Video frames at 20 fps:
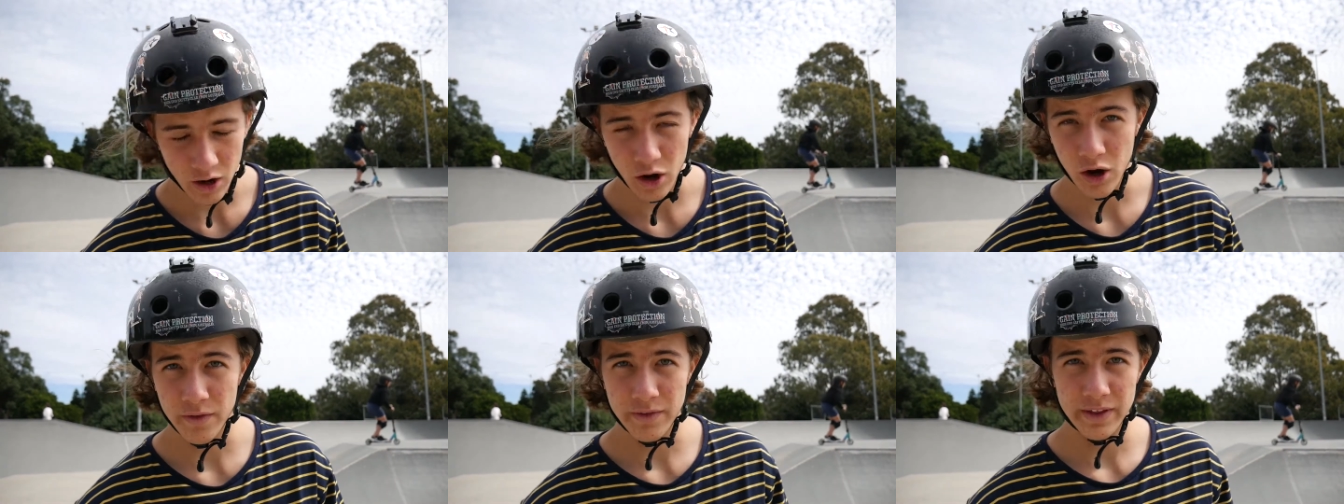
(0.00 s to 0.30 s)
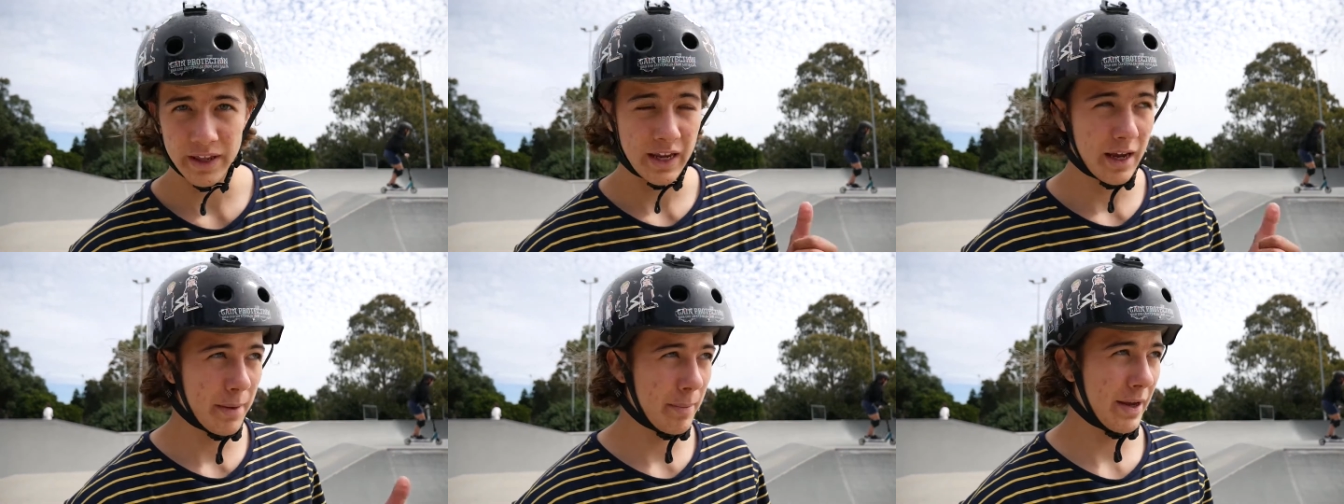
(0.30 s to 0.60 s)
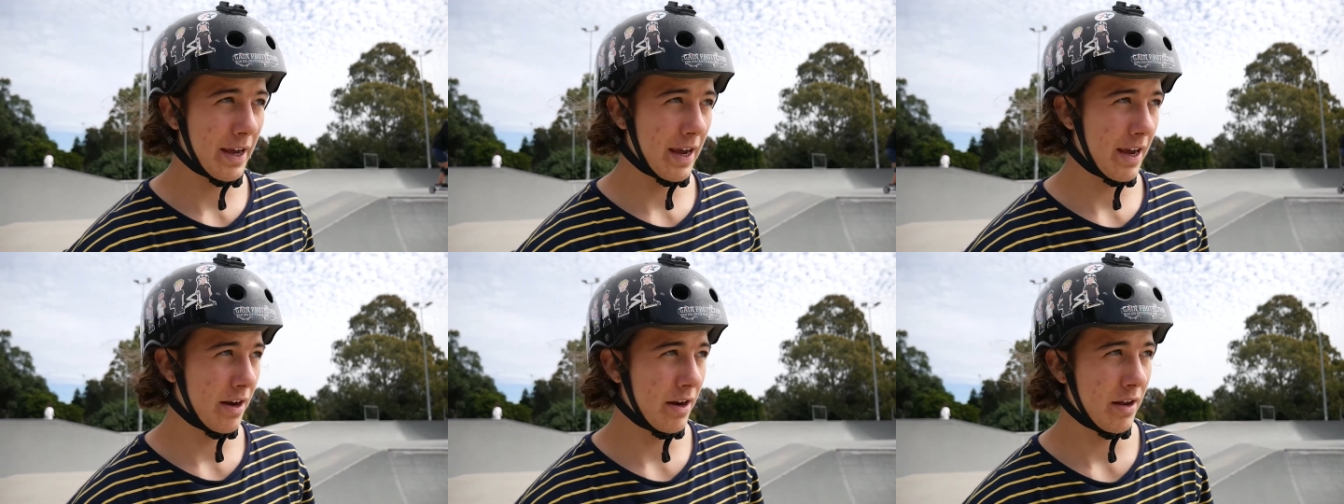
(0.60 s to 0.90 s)
over the hip
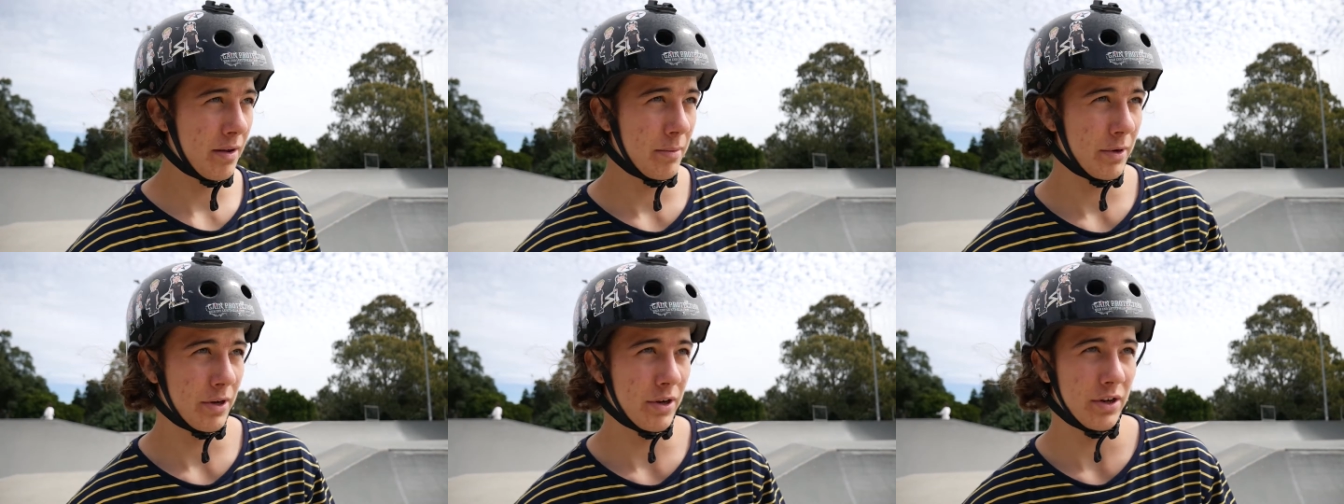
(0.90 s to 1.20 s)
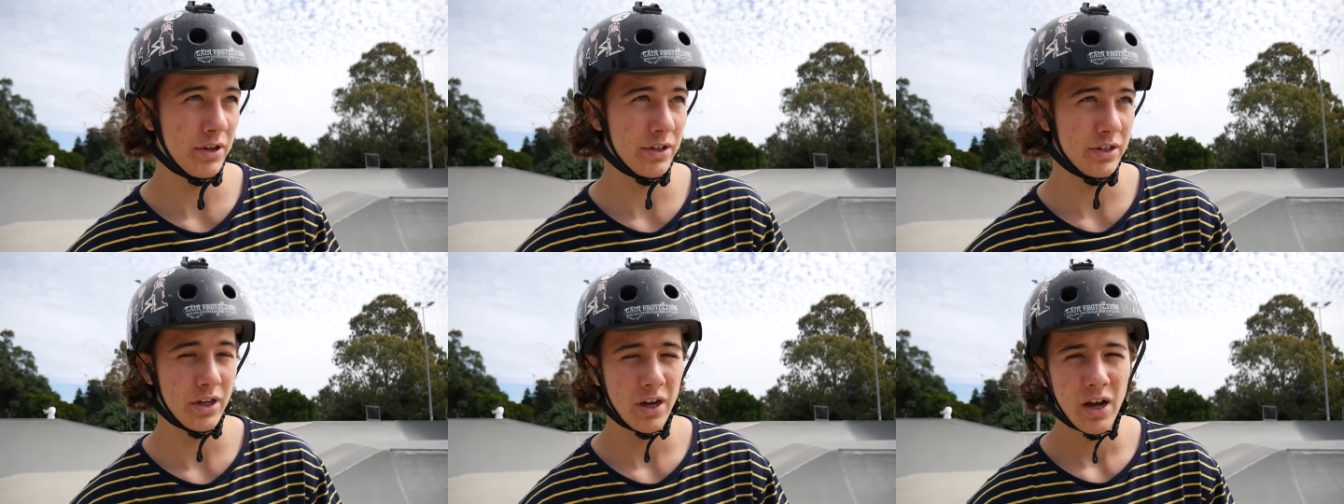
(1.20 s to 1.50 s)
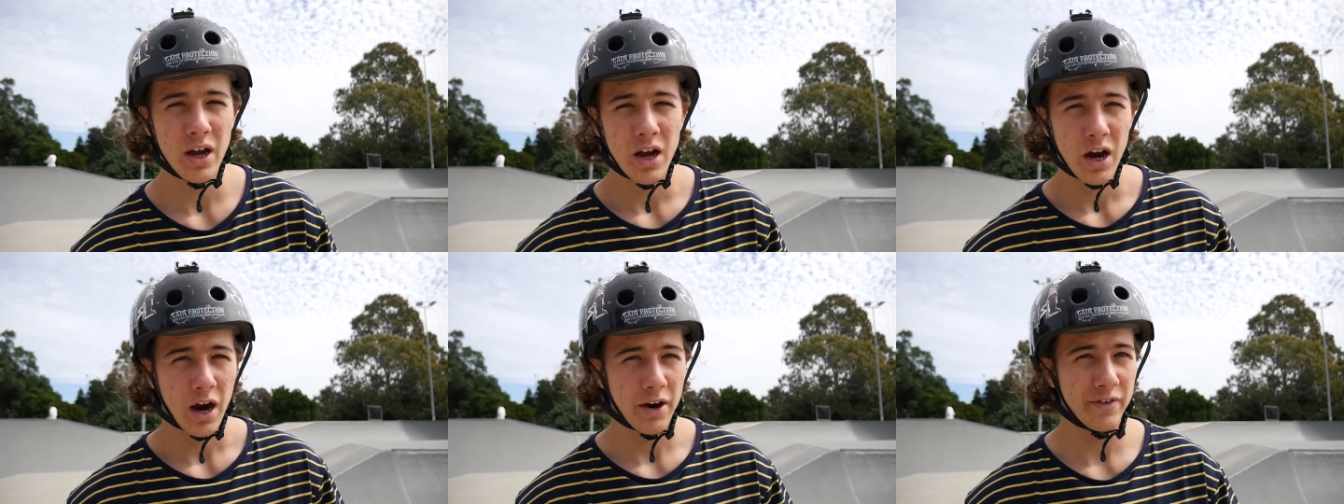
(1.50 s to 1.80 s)
again because
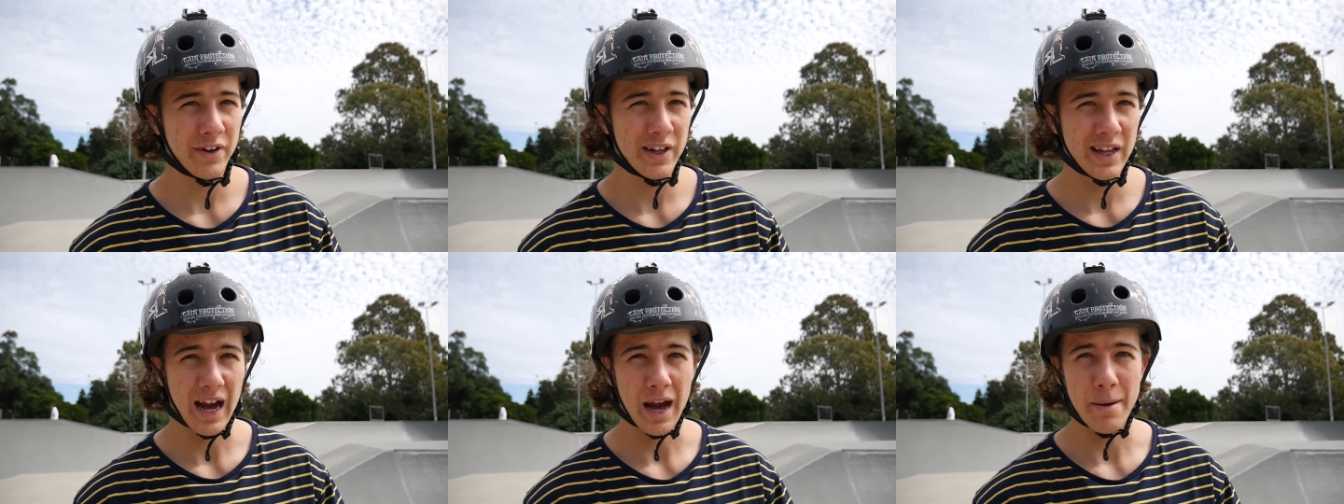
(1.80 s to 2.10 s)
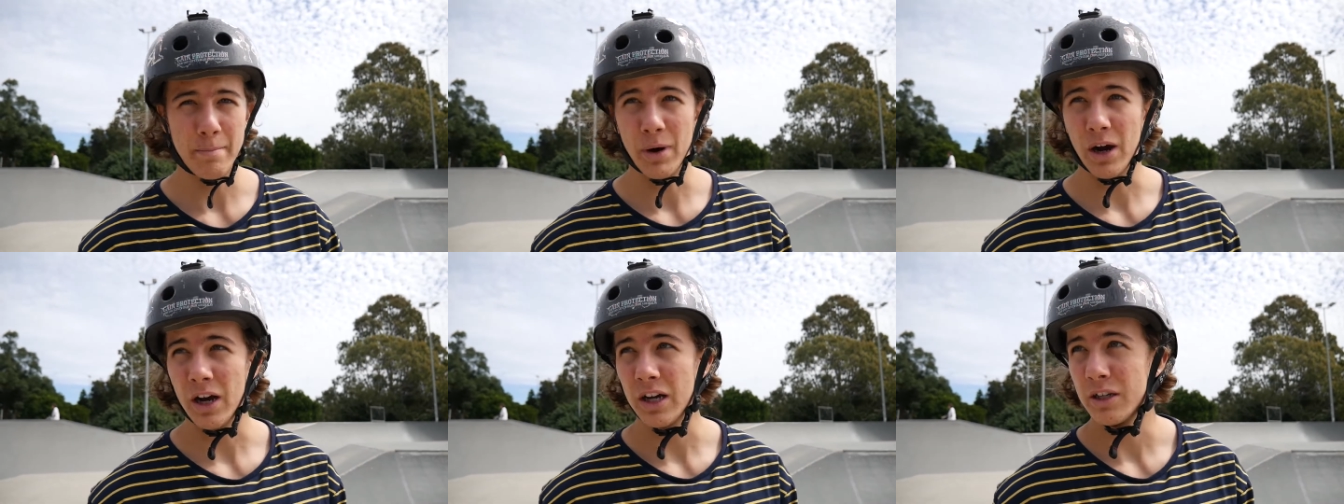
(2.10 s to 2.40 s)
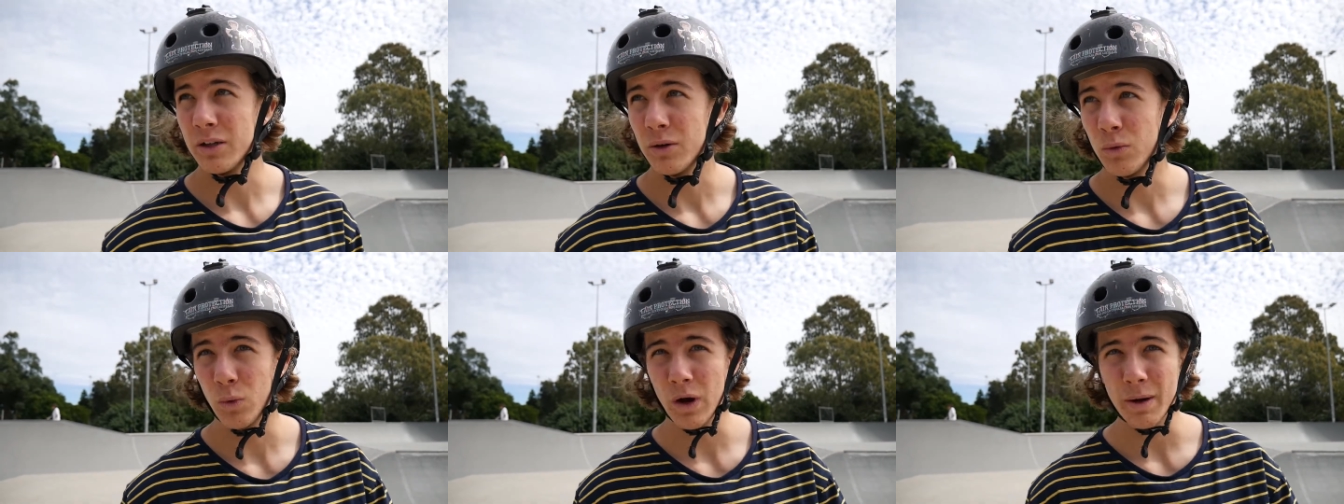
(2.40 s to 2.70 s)
I really hate bar
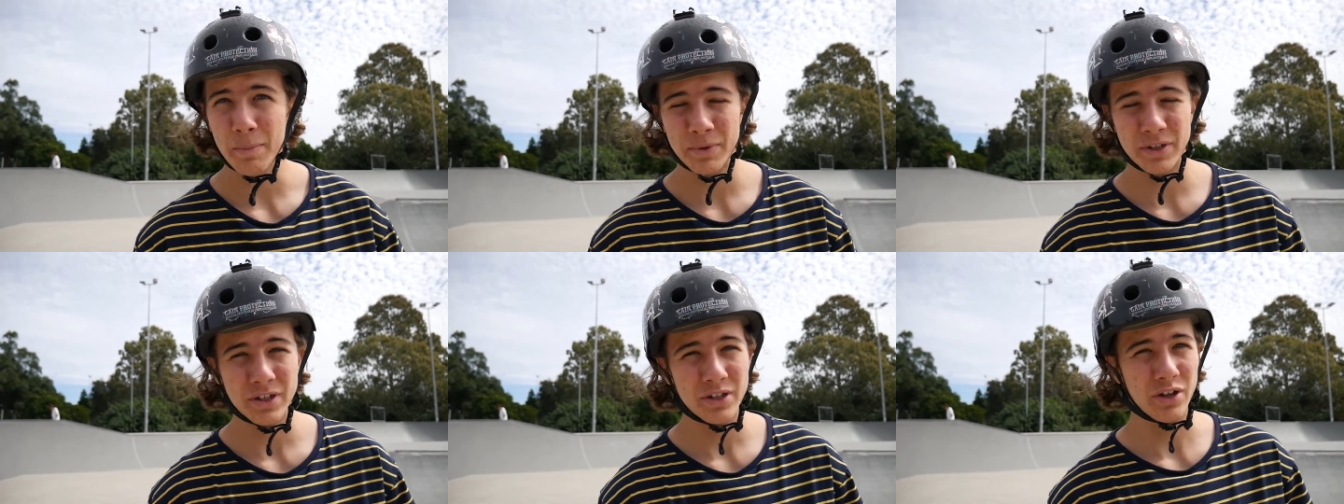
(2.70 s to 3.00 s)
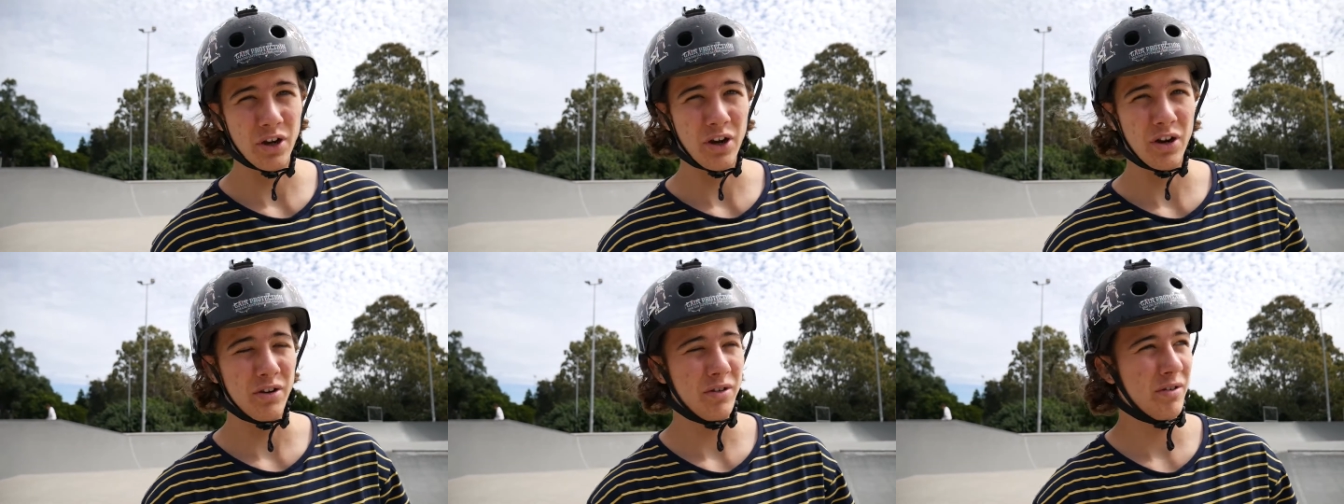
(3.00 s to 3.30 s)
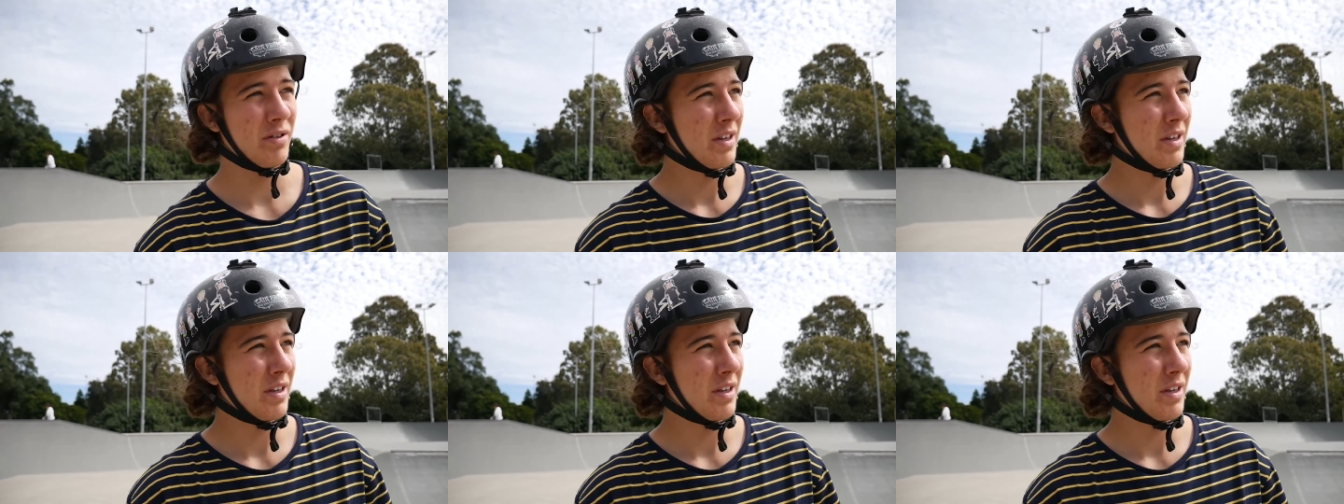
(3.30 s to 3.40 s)
whips, so